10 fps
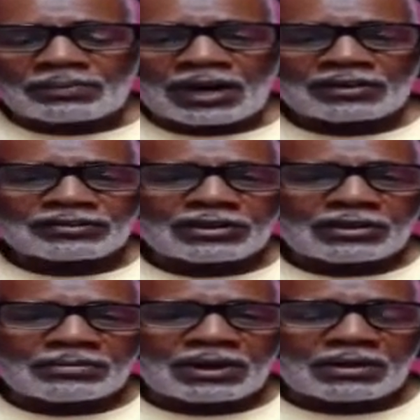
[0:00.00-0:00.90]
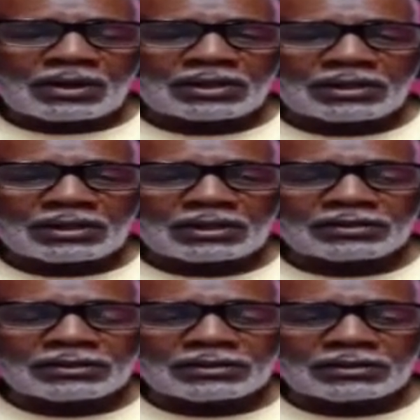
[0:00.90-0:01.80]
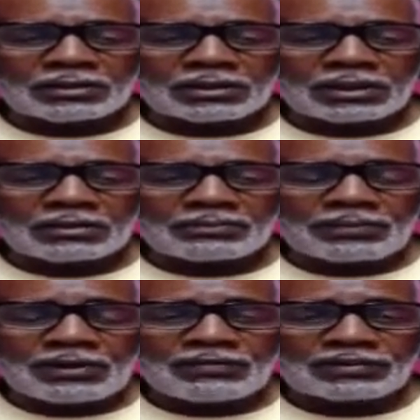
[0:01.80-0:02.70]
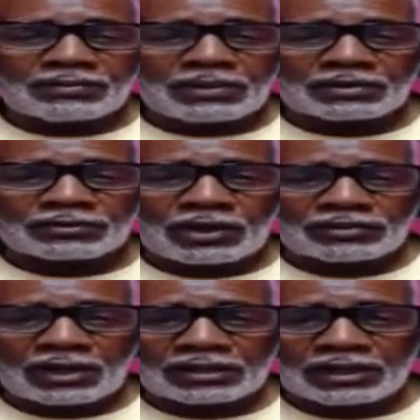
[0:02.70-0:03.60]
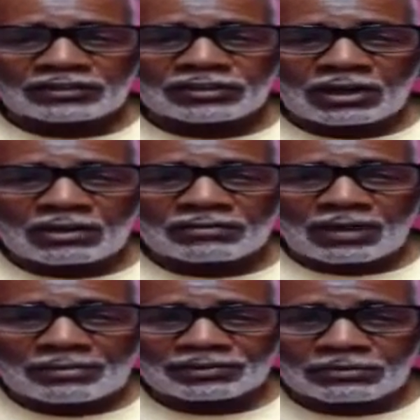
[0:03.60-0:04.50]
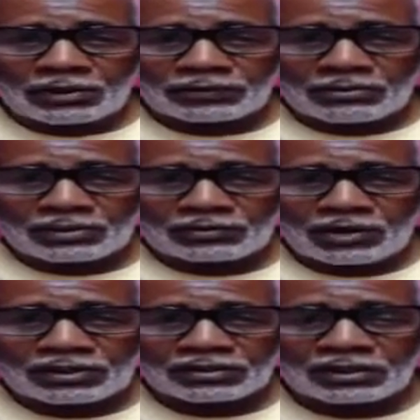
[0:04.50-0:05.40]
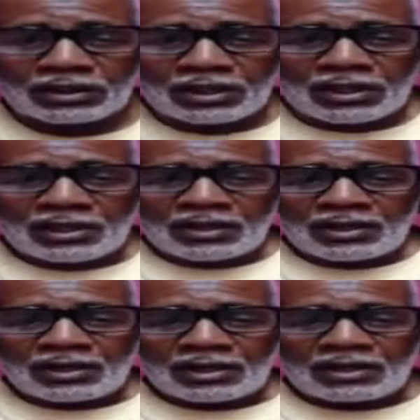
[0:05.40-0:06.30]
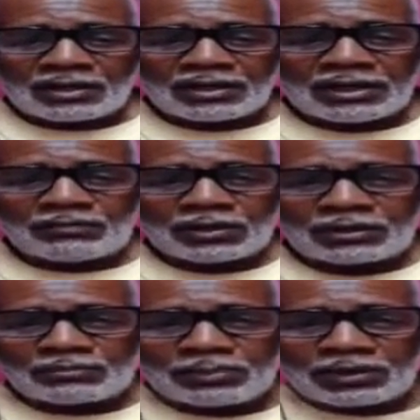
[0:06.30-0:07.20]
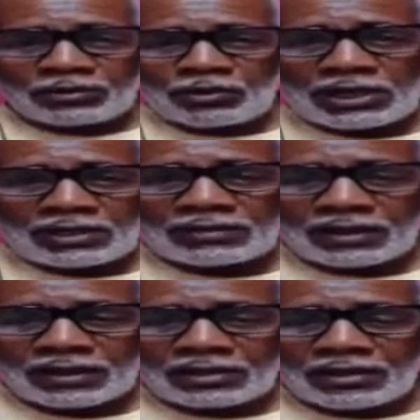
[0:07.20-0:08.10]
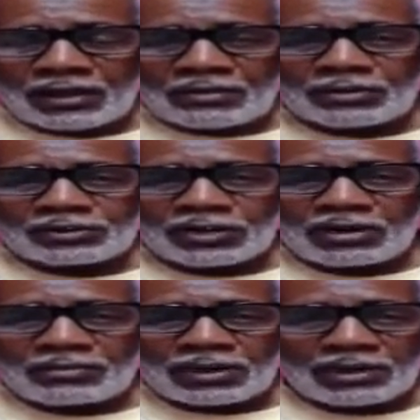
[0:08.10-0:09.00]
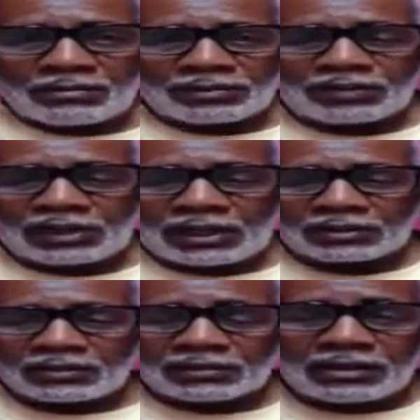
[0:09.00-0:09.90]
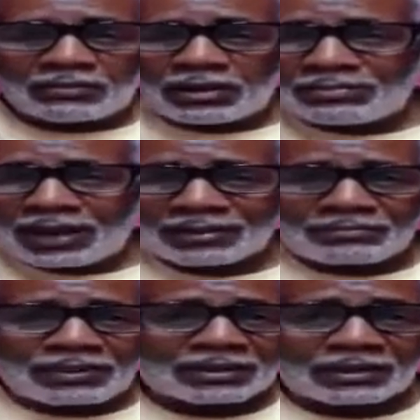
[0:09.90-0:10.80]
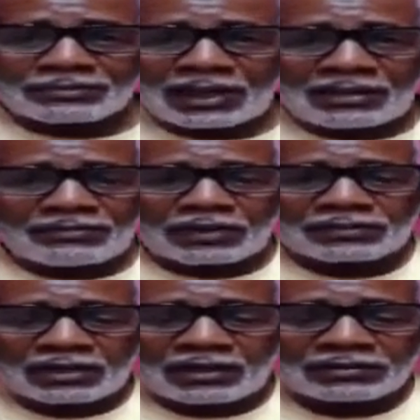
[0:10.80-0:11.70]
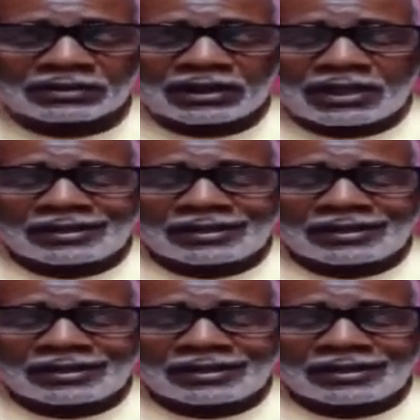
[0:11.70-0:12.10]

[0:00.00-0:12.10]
prior to Sheriff Berry under the previous administration, I guess John Robert Smith's administration, he wouldn't put Twin in jail. When Sheriff Berry was elected, she went back and picked up that investigation,